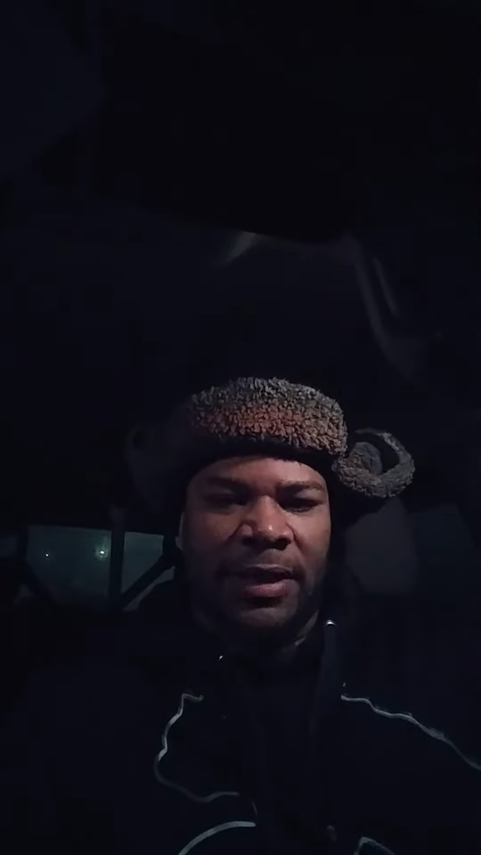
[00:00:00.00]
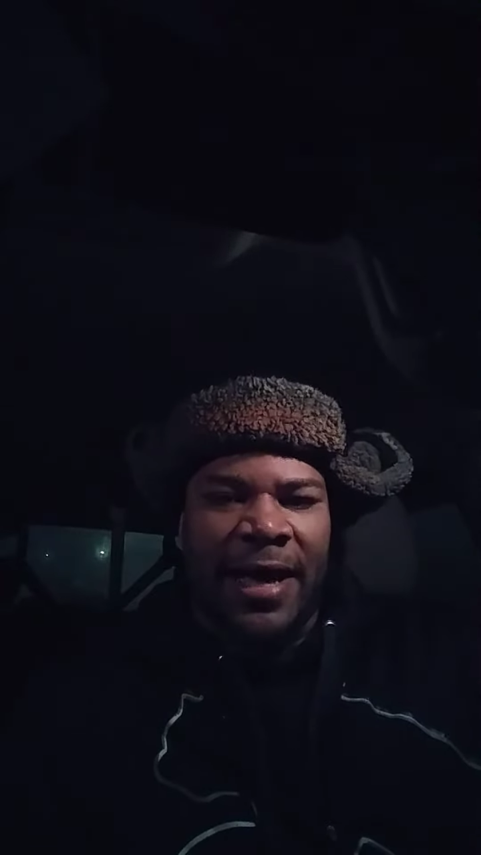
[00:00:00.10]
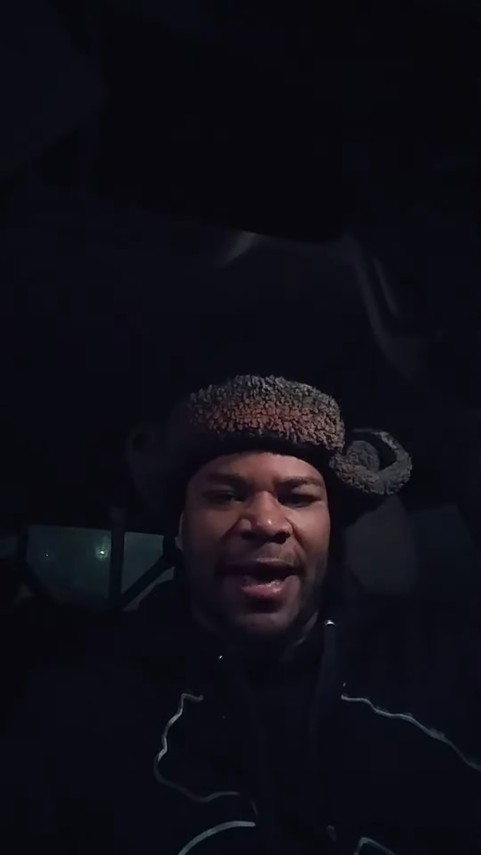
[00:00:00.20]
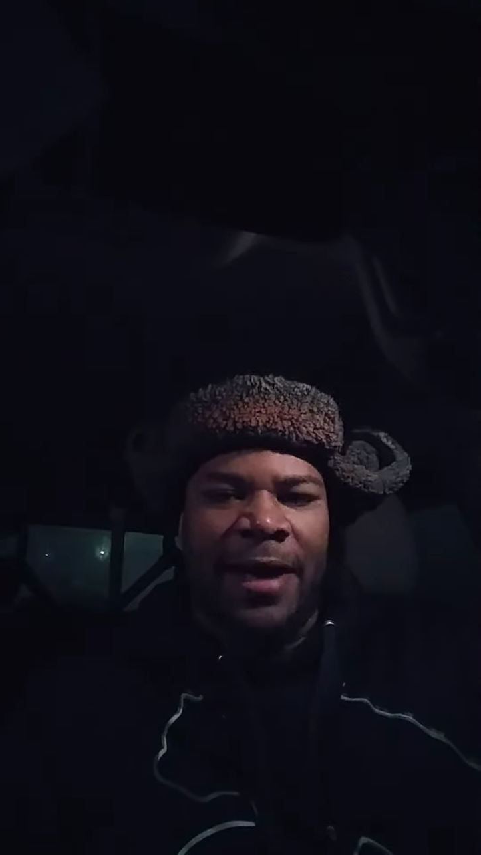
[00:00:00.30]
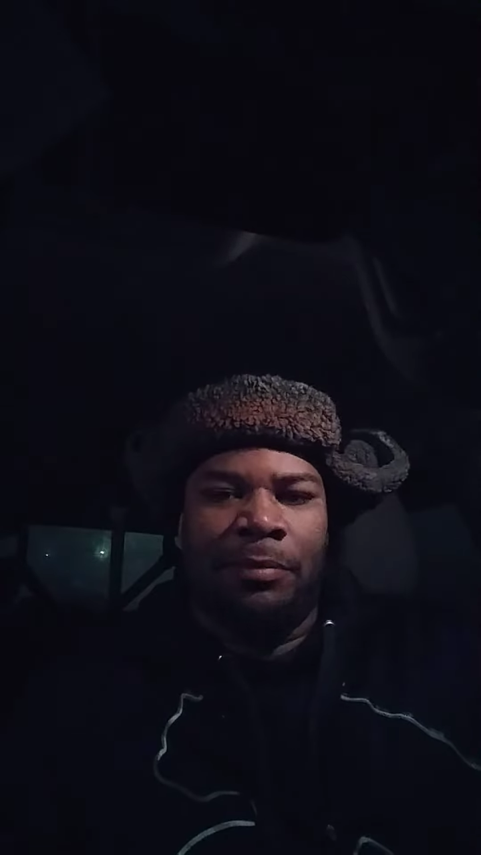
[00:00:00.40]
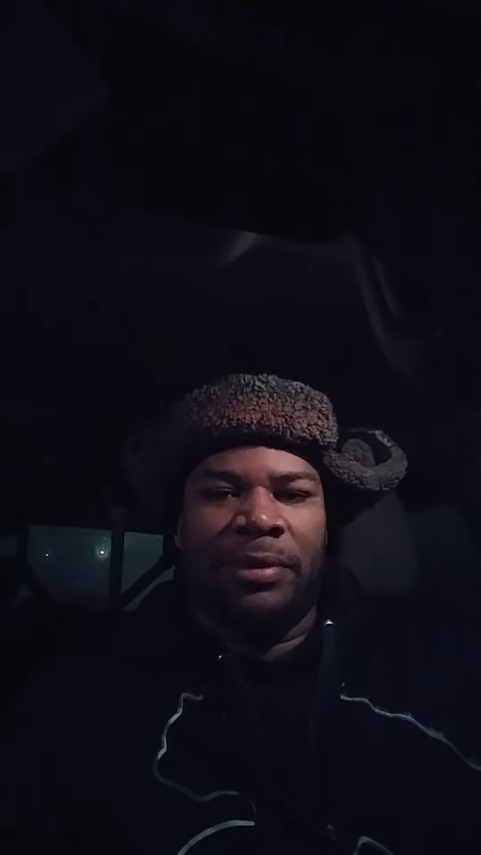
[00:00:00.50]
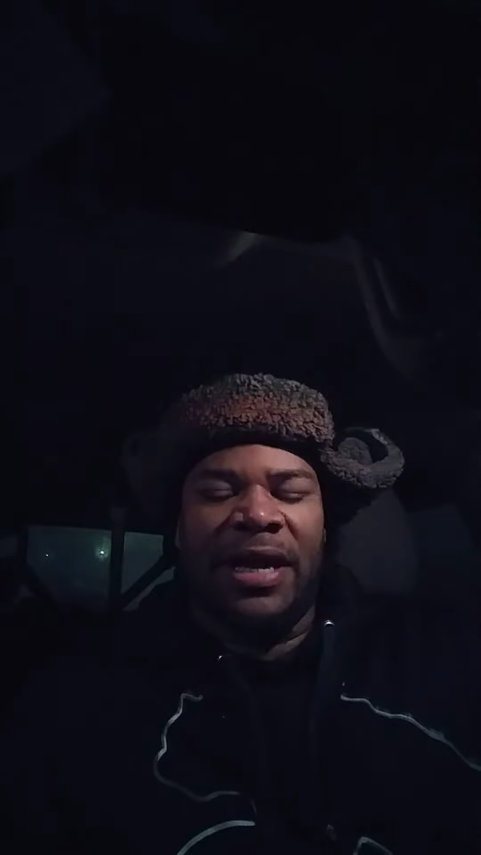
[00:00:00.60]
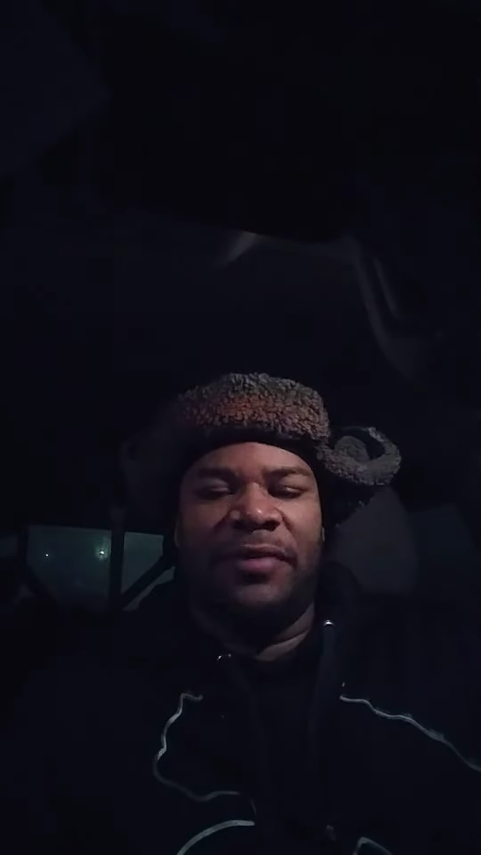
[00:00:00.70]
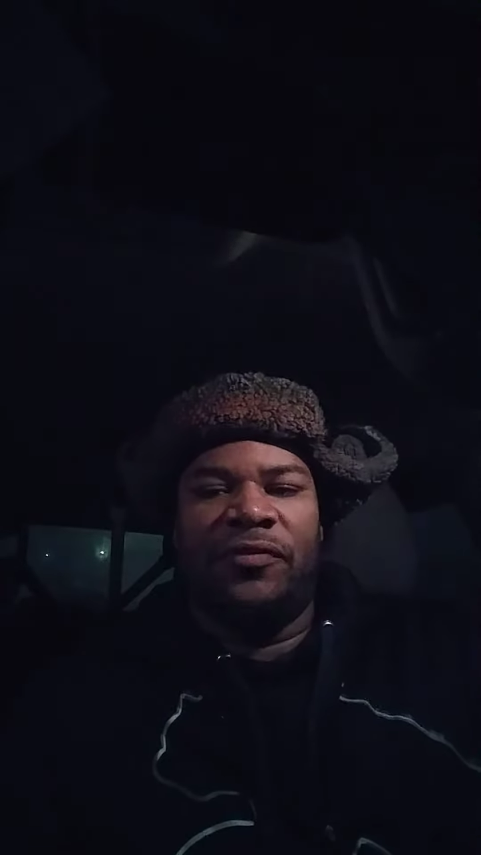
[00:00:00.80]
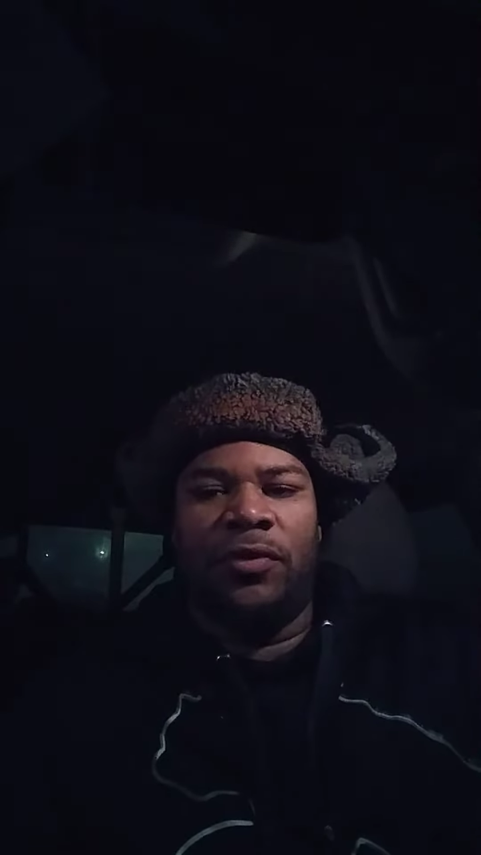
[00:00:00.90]
the app
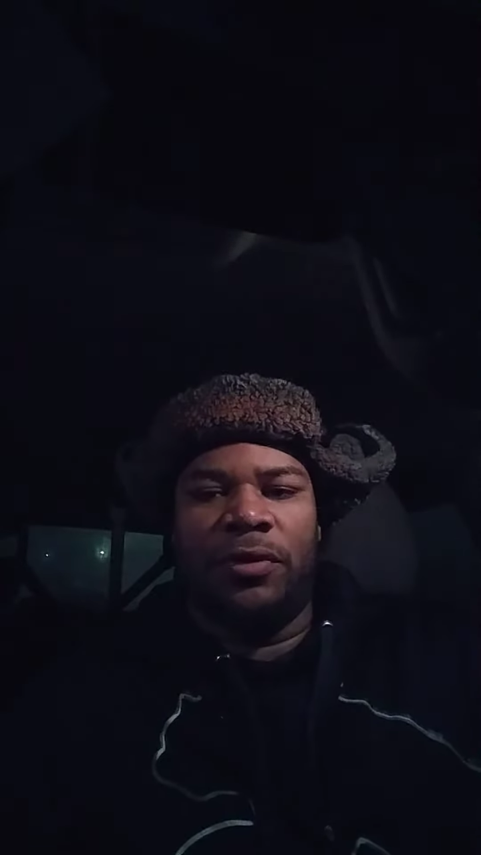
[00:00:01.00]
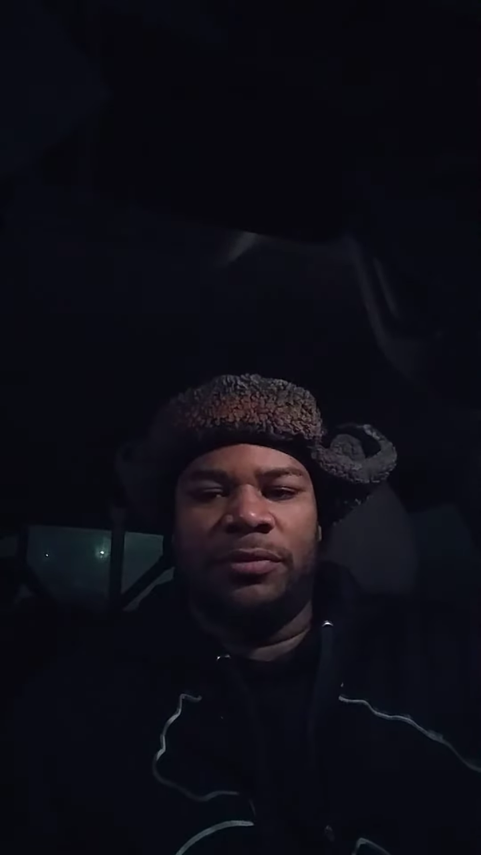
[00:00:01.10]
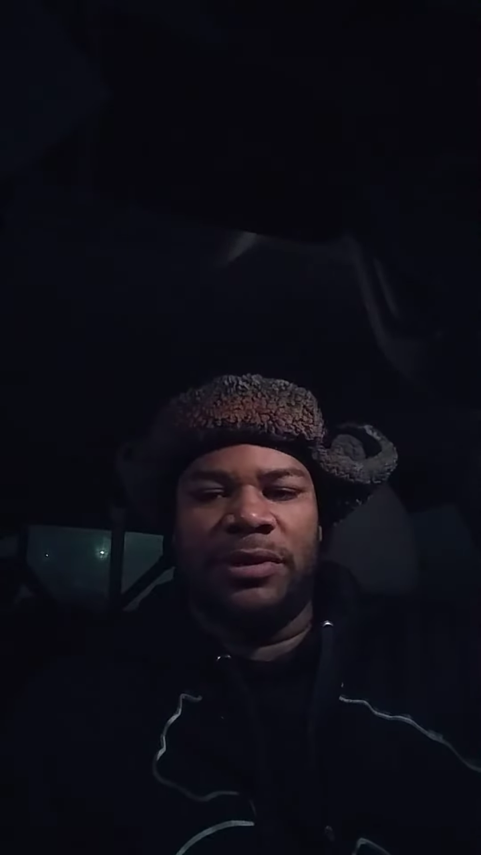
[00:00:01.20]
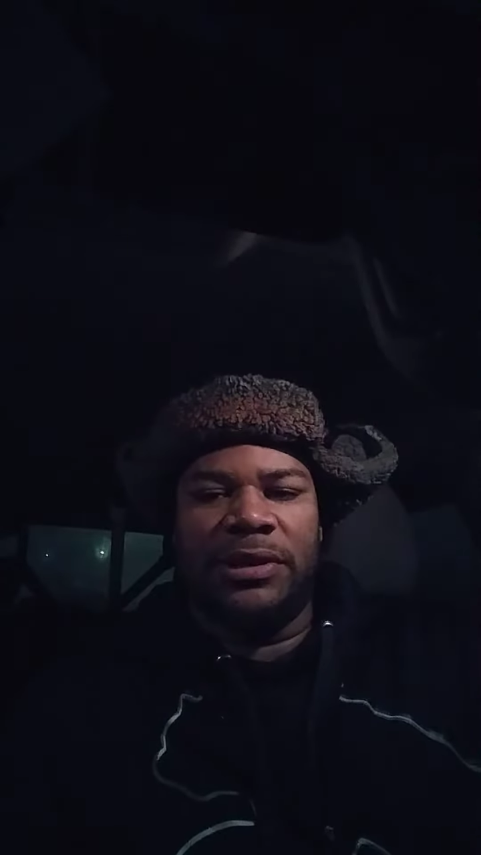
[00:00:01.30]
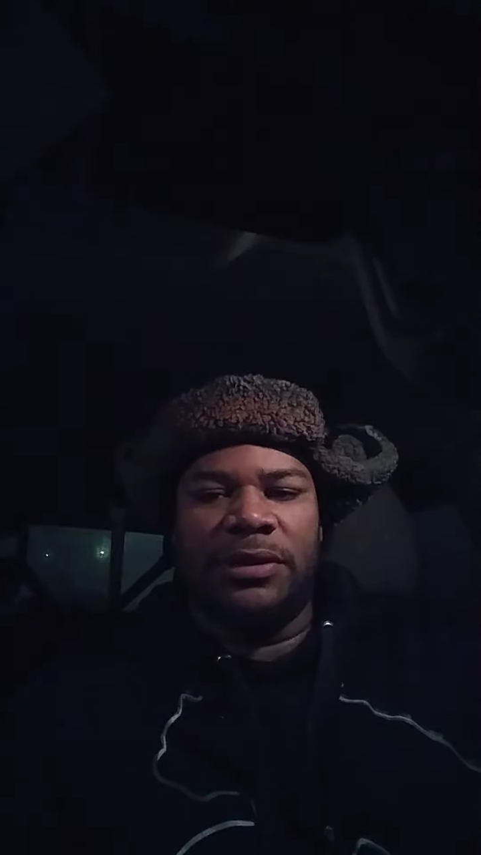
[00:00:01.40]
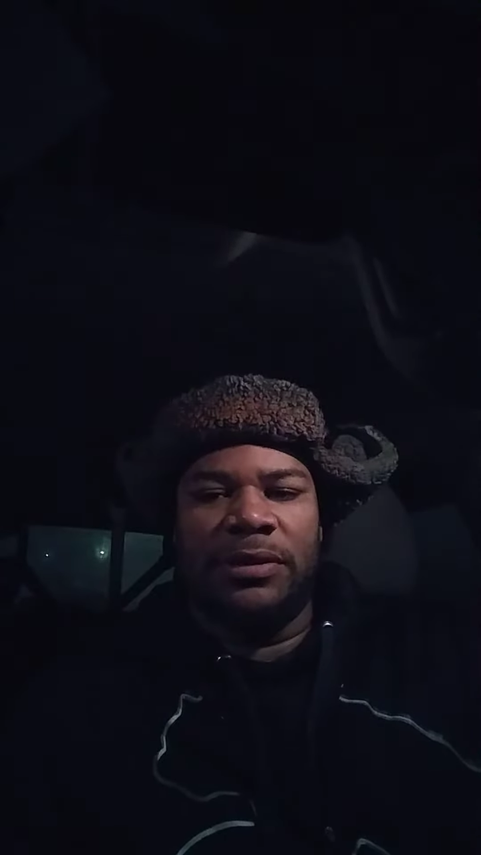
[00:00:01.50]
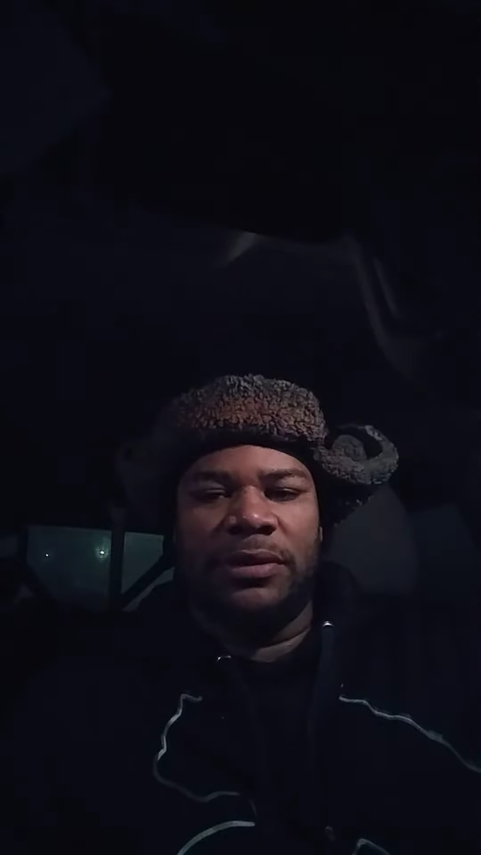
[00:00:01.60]
platforms